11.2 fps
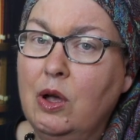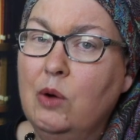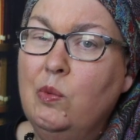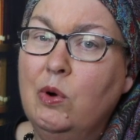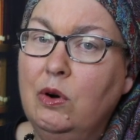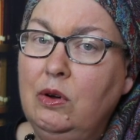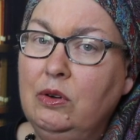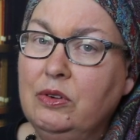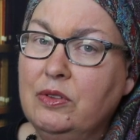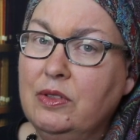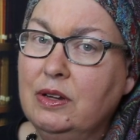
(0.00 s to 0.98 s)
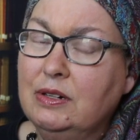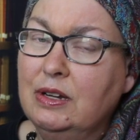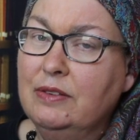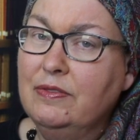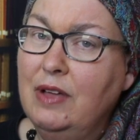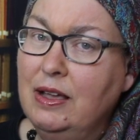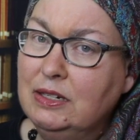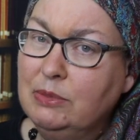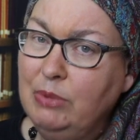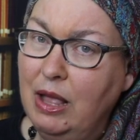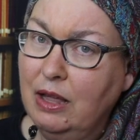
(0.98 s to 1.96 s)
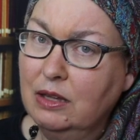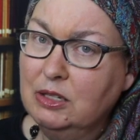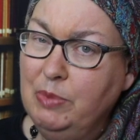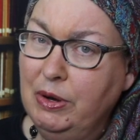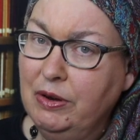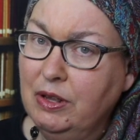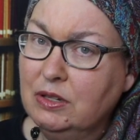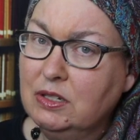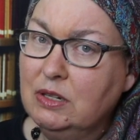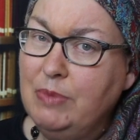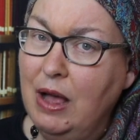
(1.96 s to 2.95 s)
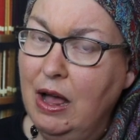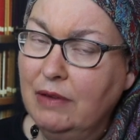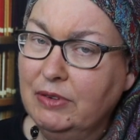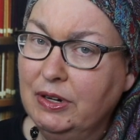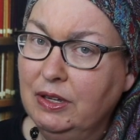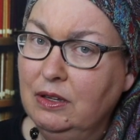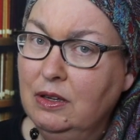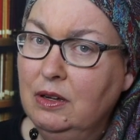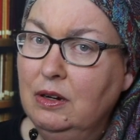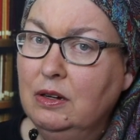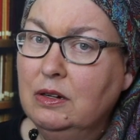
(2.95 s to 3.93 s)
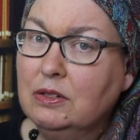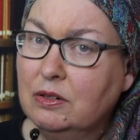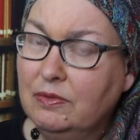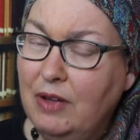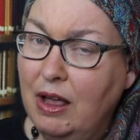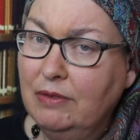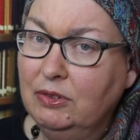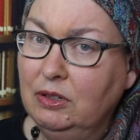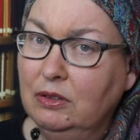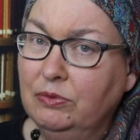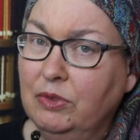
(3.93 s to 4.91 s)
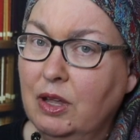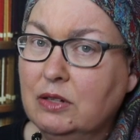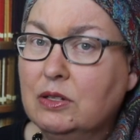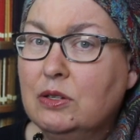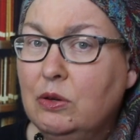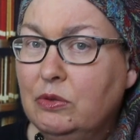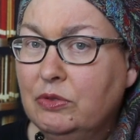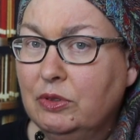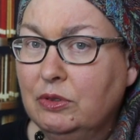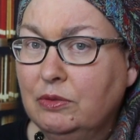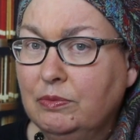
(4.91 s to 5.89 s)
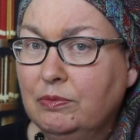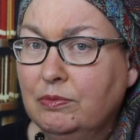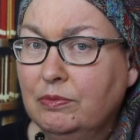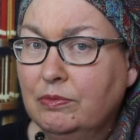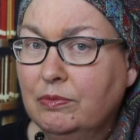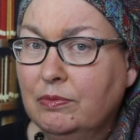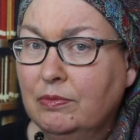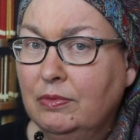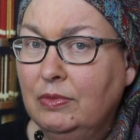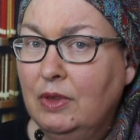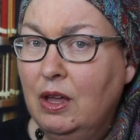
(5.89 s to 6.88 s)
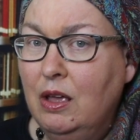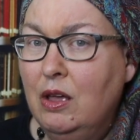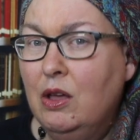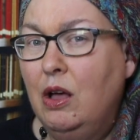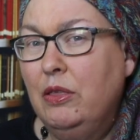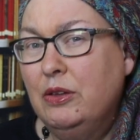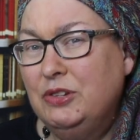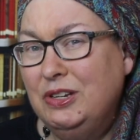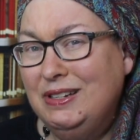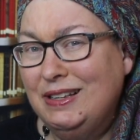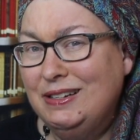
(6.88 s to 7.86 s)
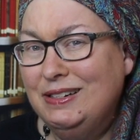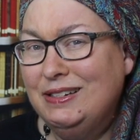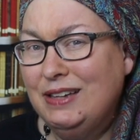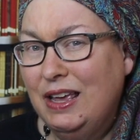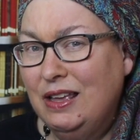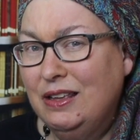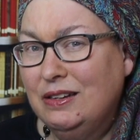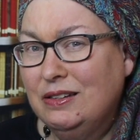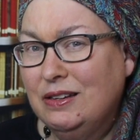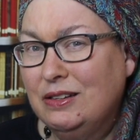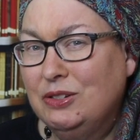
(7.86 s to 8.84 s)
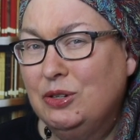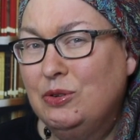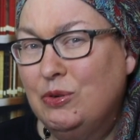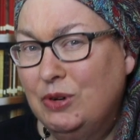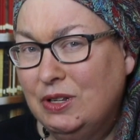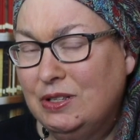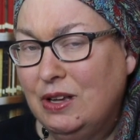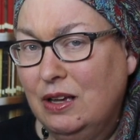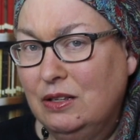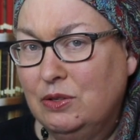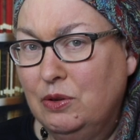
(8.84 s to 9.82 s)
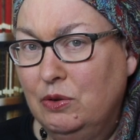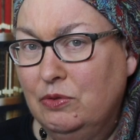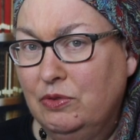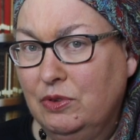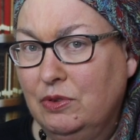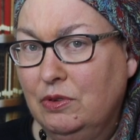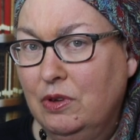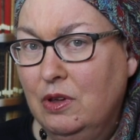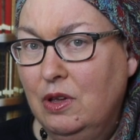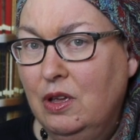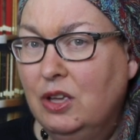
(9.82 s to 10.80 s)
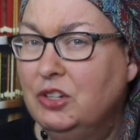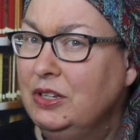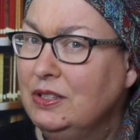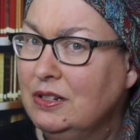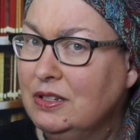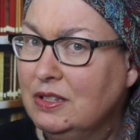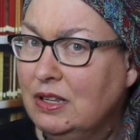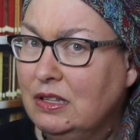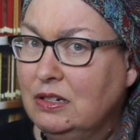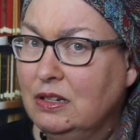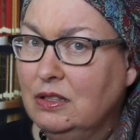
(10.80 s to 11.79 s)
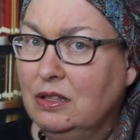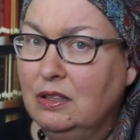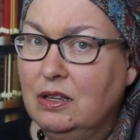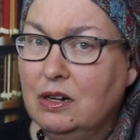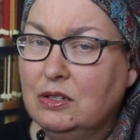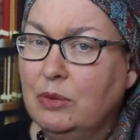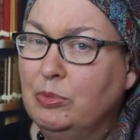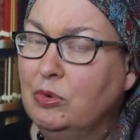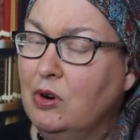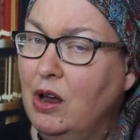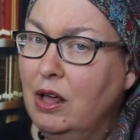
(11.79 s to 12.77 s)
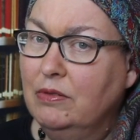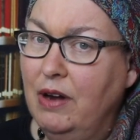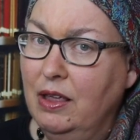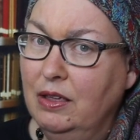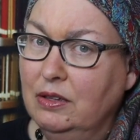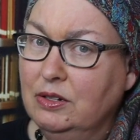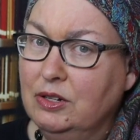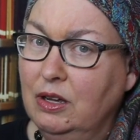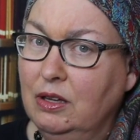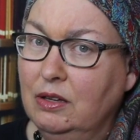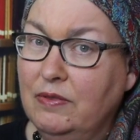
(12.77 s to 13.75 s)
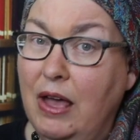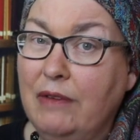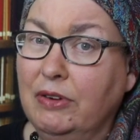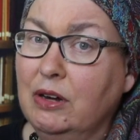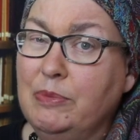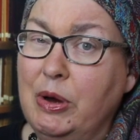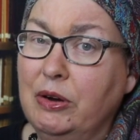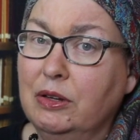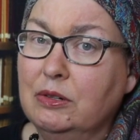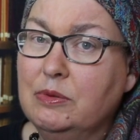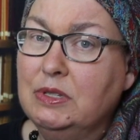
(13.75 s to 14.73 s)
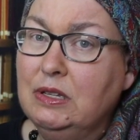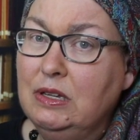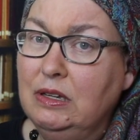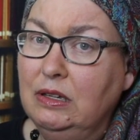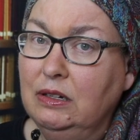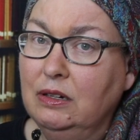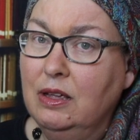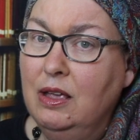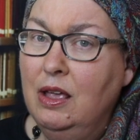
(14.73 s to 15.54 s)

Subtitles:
a world that confined Black experience to poverty, survival, and soul food. Although she doesn't intend to criticize soul food, she's insistent that there's a broad range of African American cuisine,